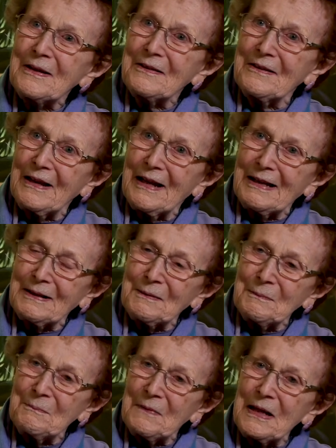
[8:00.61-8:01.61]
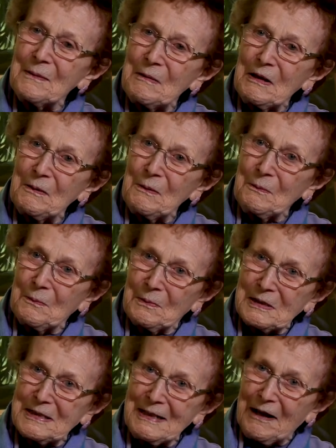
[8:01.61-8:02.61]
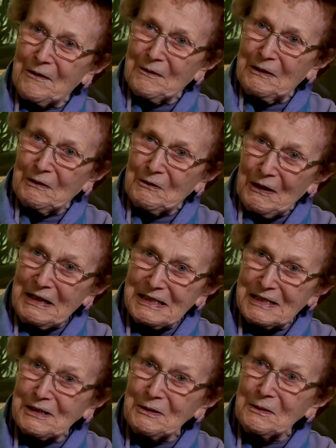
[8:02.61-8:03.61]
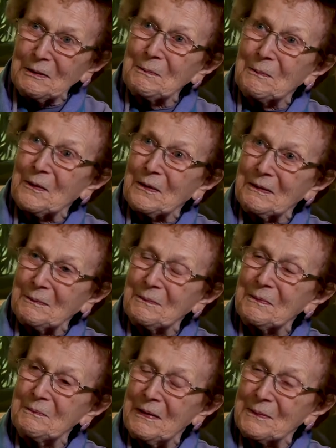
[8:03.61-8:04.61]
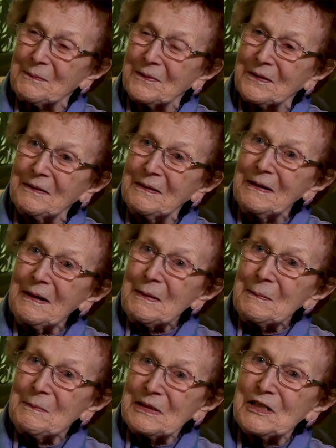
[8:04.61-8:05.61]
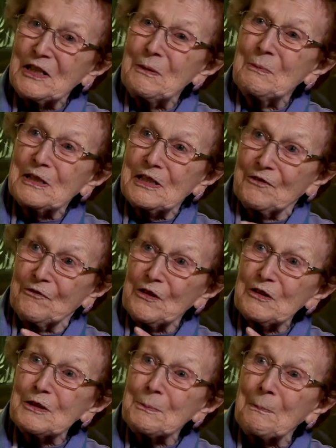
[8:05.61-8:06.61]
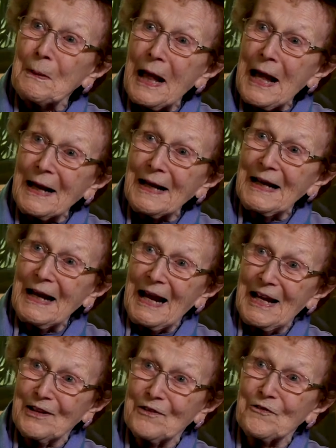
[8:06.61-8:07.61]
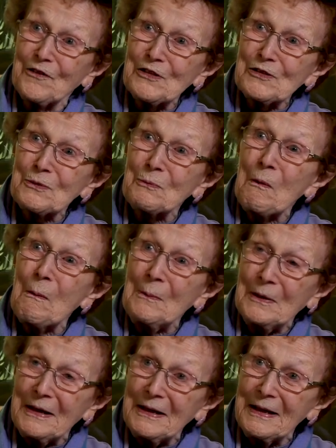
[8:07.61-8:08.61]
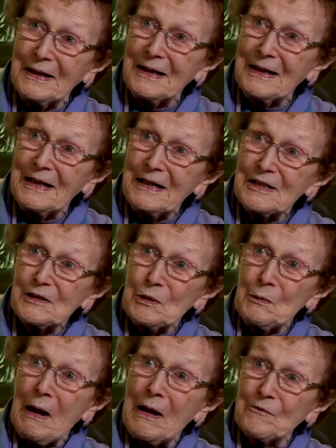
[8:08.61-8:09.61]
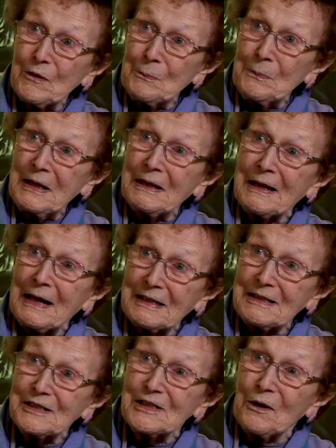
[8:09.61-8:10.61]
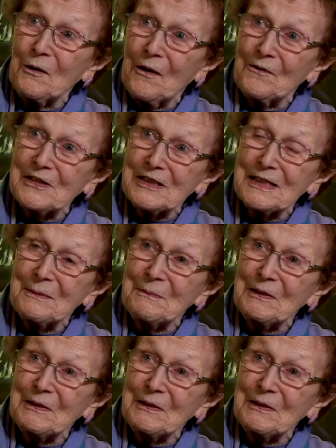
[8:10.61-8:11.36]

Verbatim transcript: that Mimi was not only a great school board member, but she was the first black and the first woman to ever be elected to office in